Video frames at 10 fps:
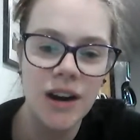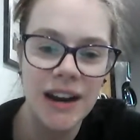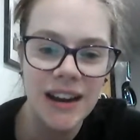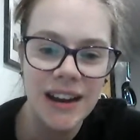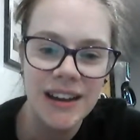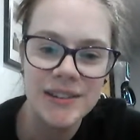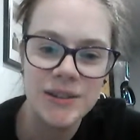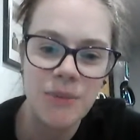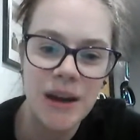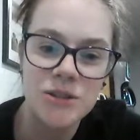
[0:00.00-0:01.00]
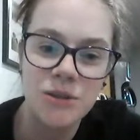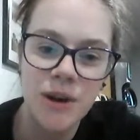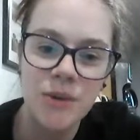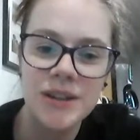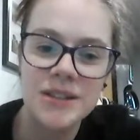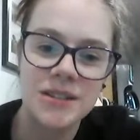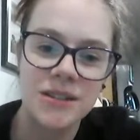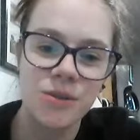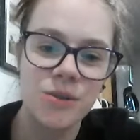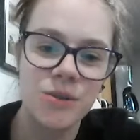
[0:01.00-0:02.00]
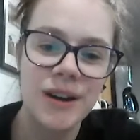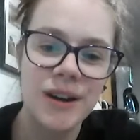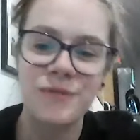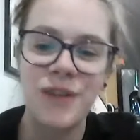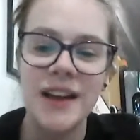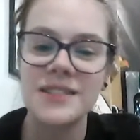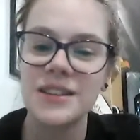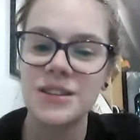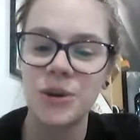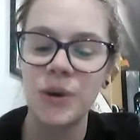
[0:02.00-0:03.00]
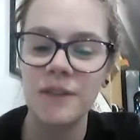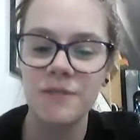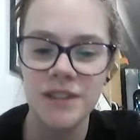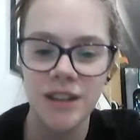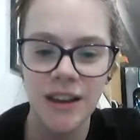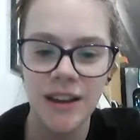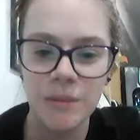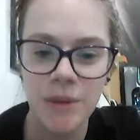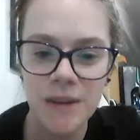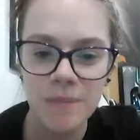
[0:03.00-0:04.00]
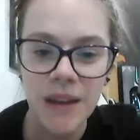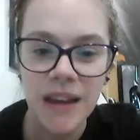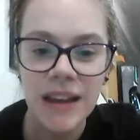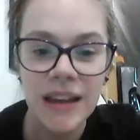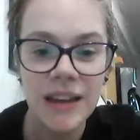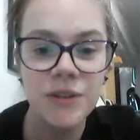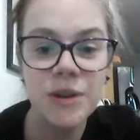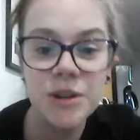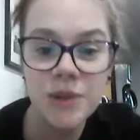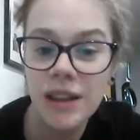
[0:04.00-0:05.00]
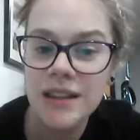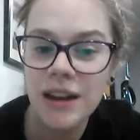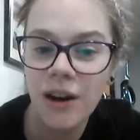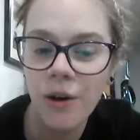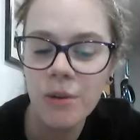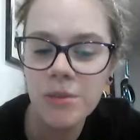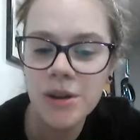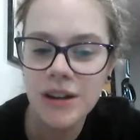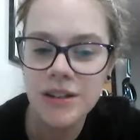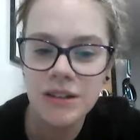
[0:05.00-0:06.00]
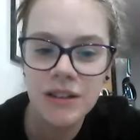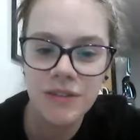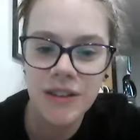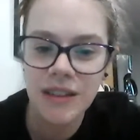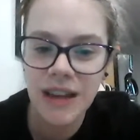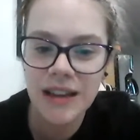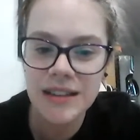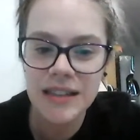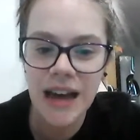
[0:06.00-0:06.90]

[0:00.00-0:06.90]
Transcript: story. So my story was to find this toy for Sally and Gilbert. If you were doing this at home, you can do different things